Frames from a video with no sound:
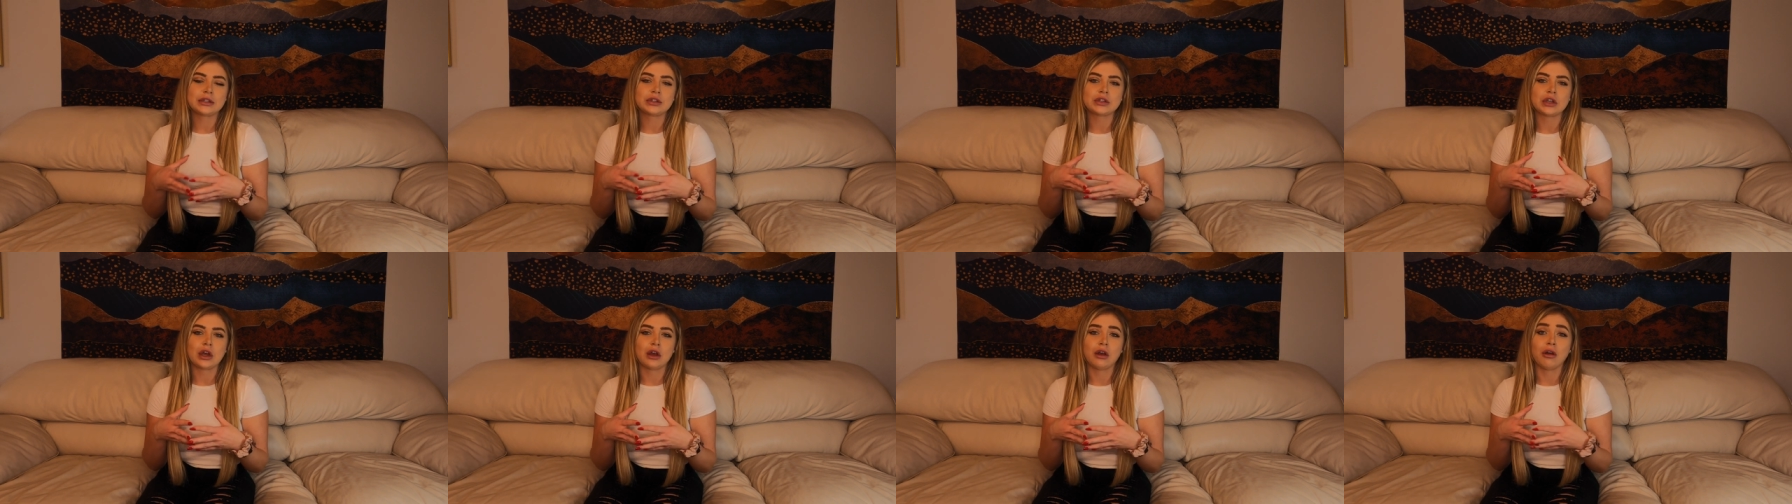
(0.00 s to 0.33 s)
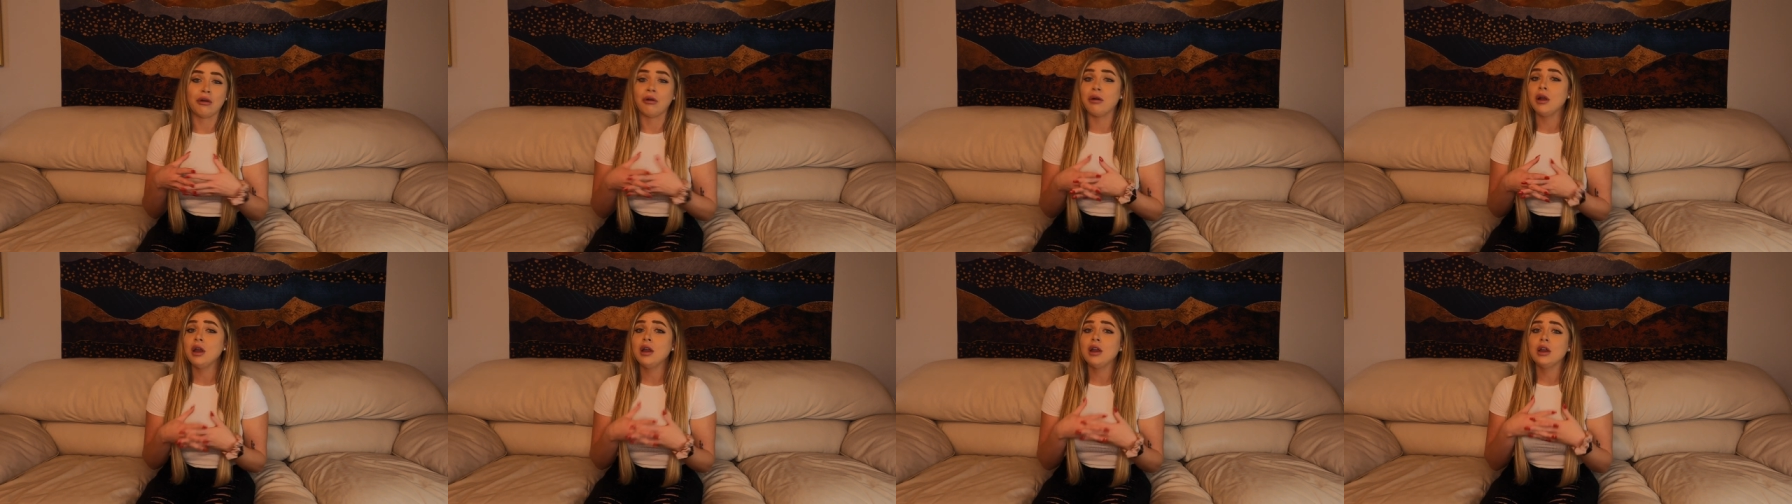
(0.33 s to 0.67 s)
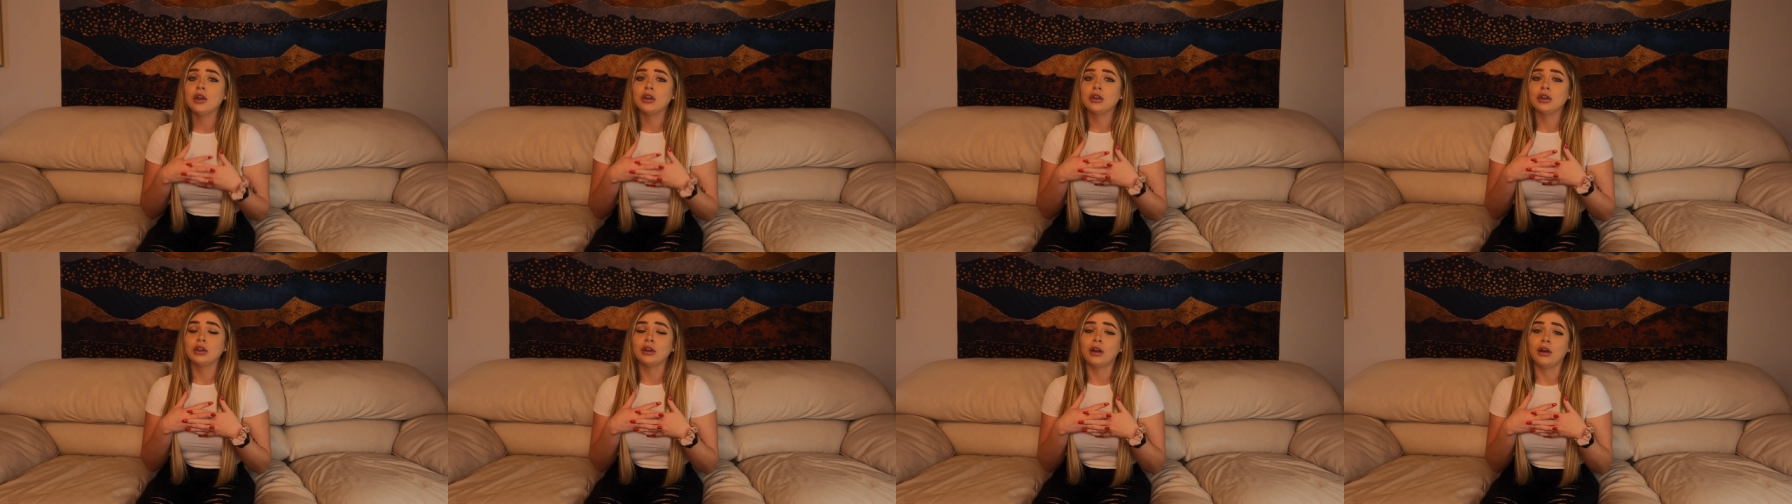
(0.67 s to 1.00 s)
So,
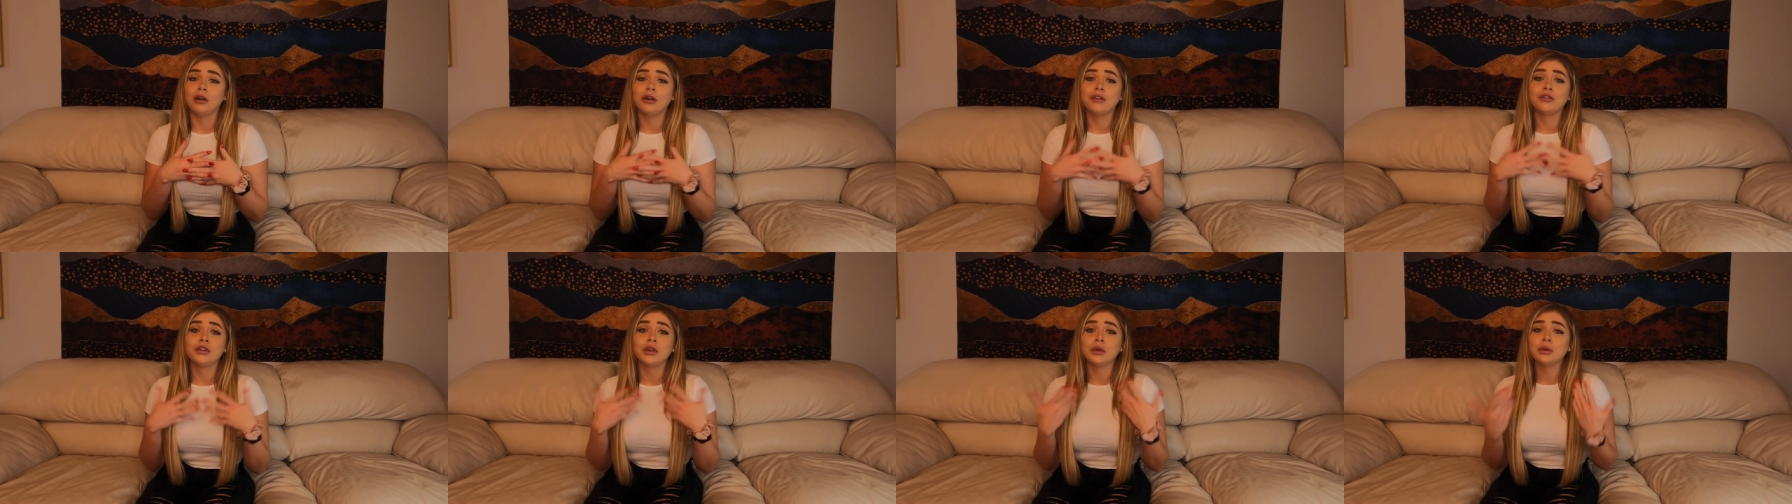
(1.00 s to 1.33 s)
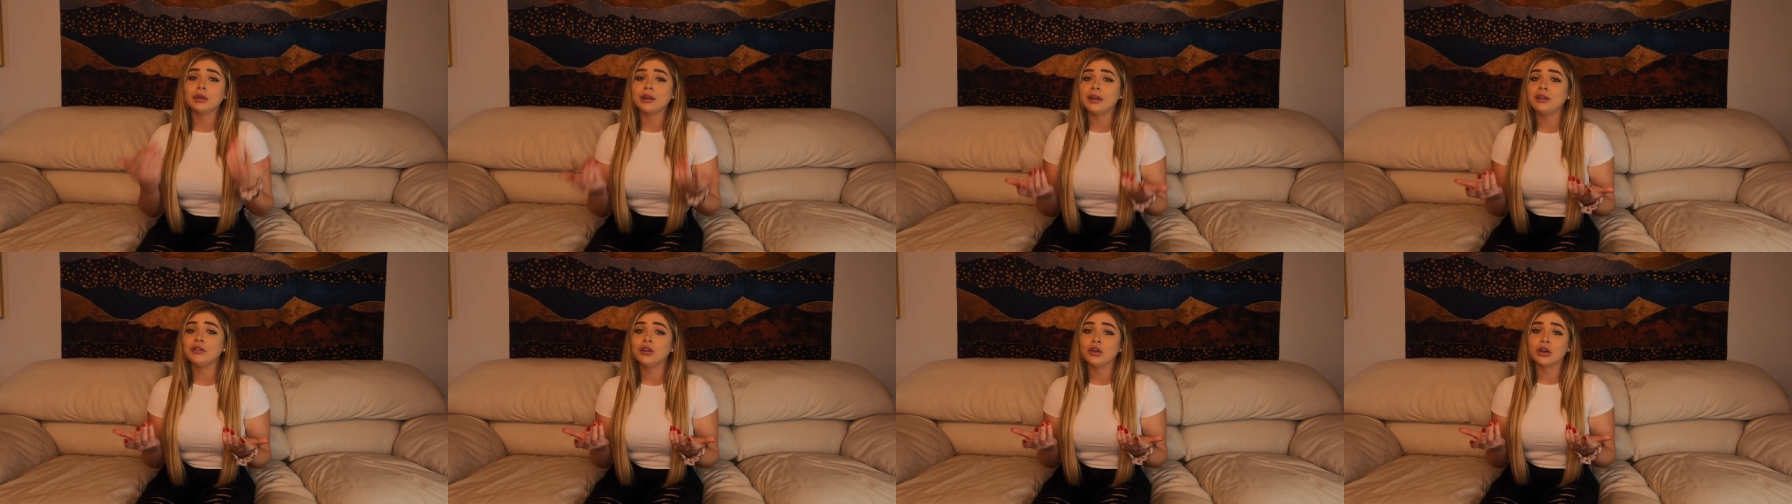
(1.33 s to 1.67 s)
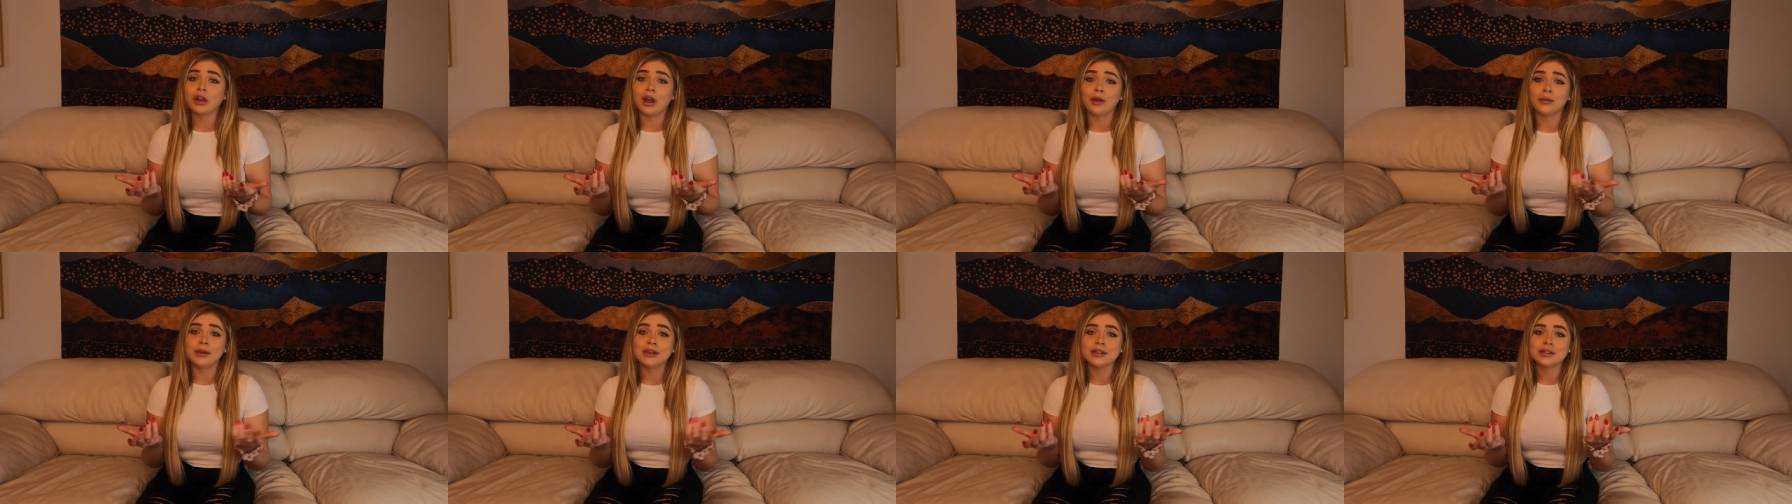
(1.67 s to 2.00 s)
you know, if you leave your
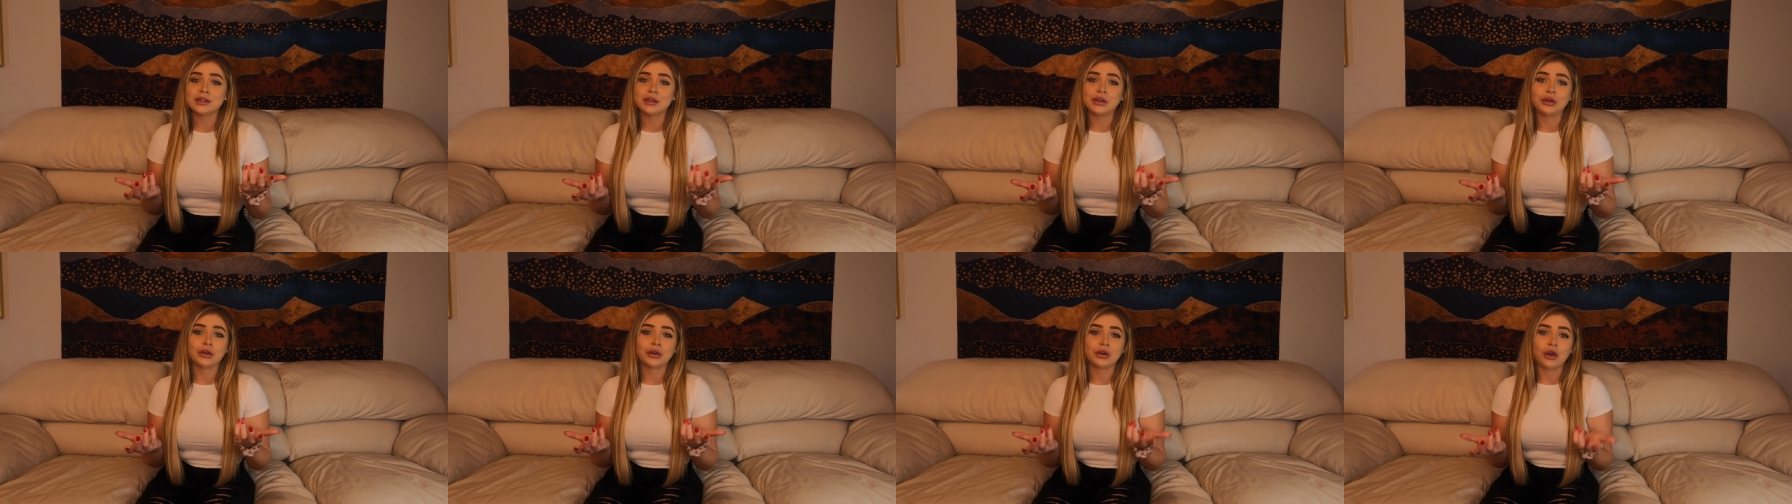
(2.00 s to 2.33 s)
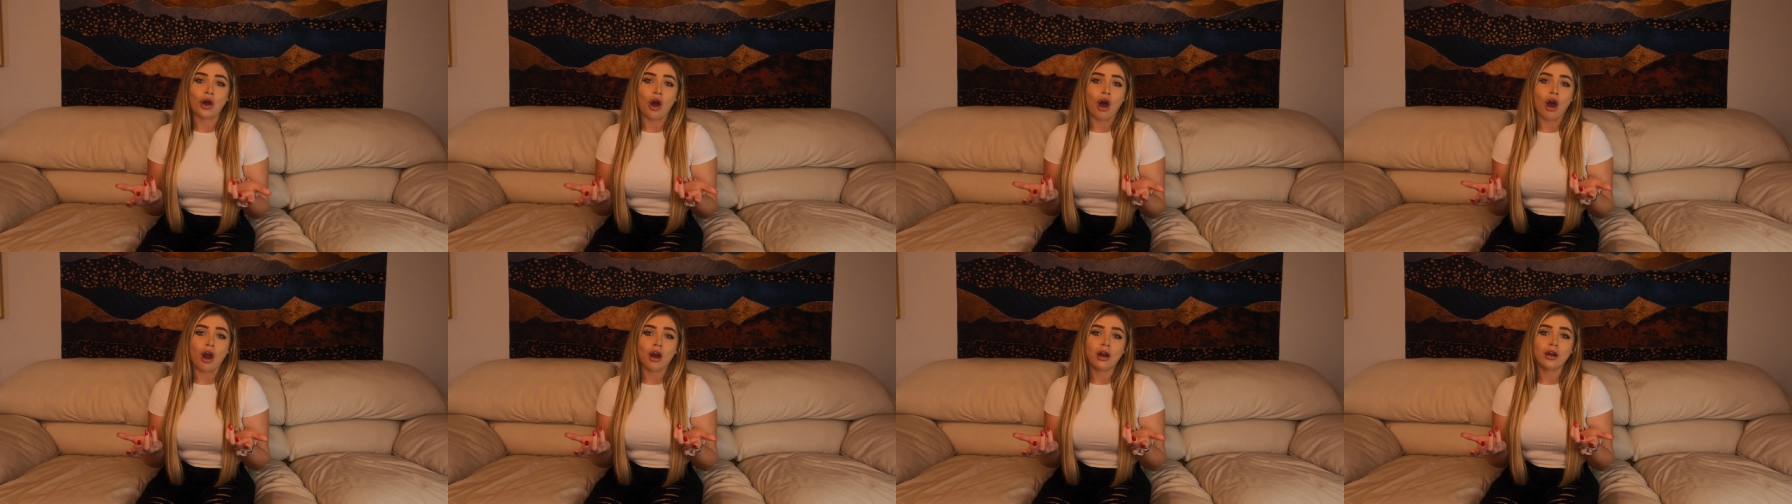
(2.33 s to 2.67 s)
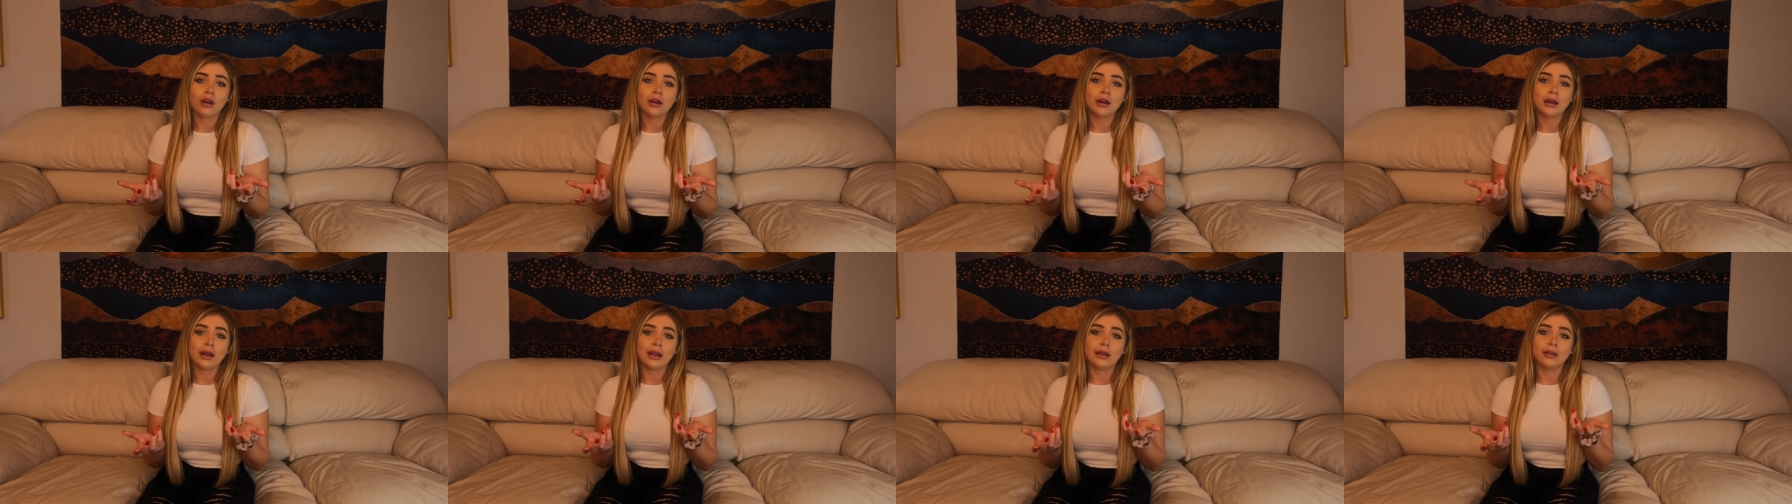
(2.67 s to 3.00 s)
gummies in your
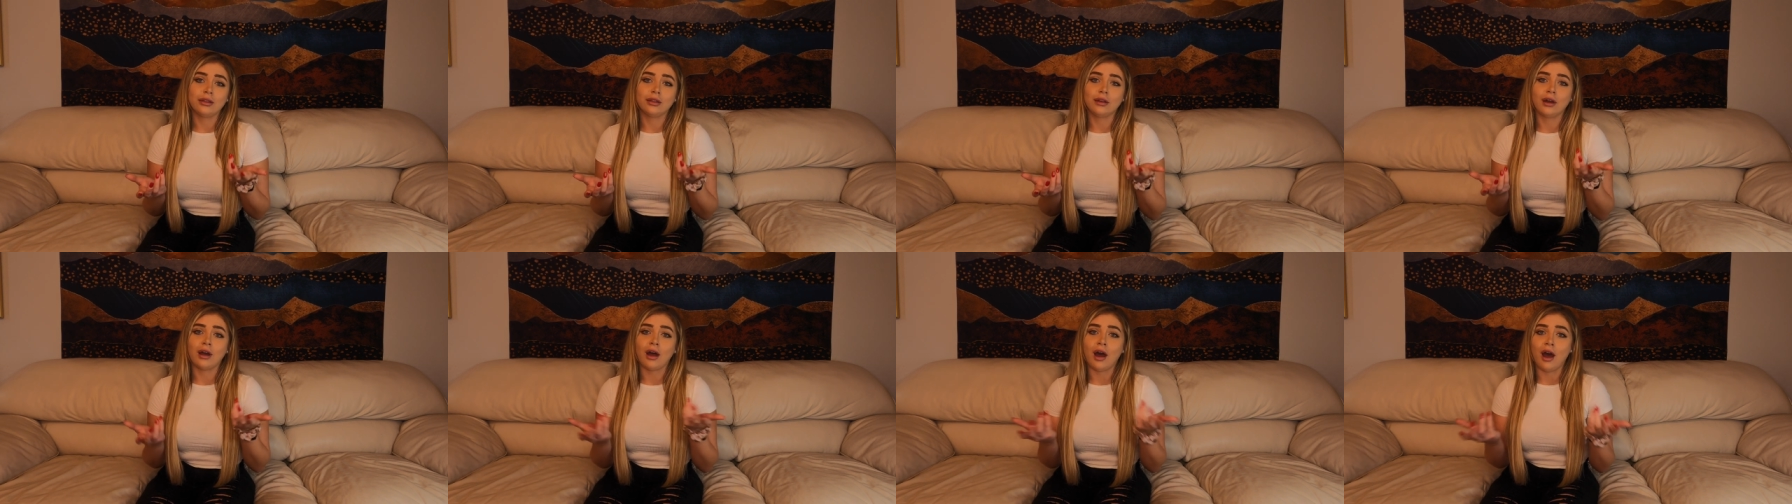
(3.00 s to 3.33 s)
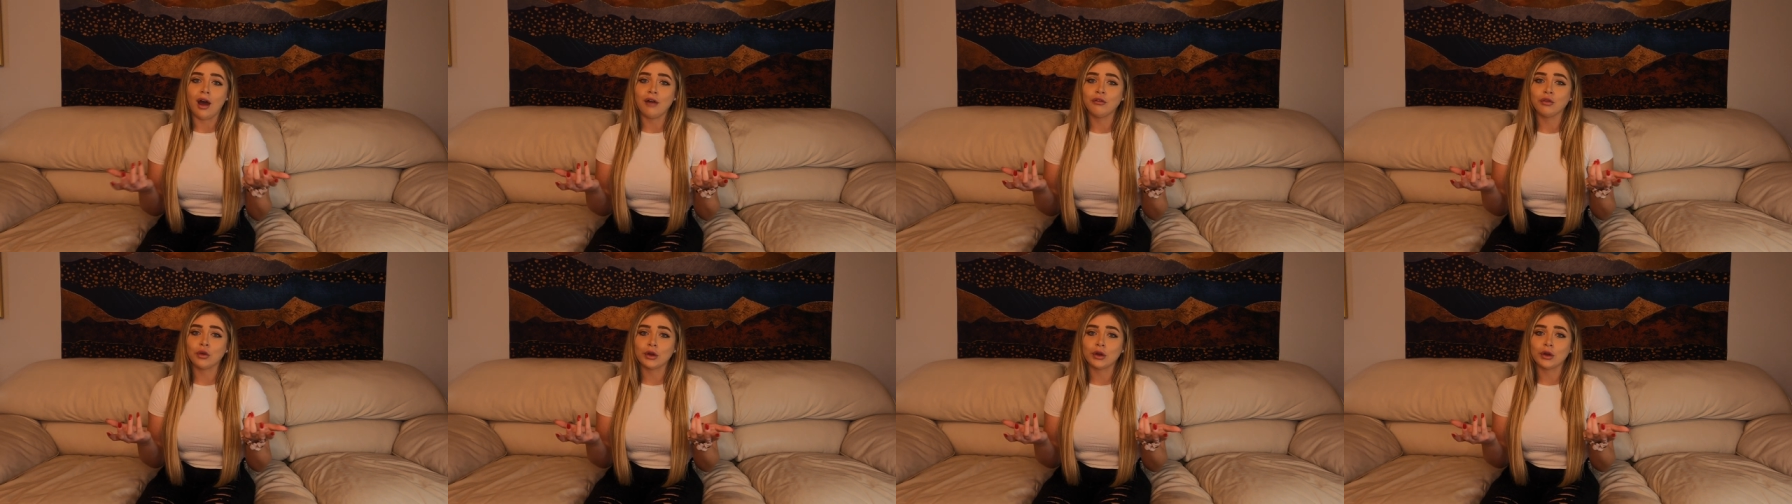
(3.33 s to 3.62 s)
car in the hot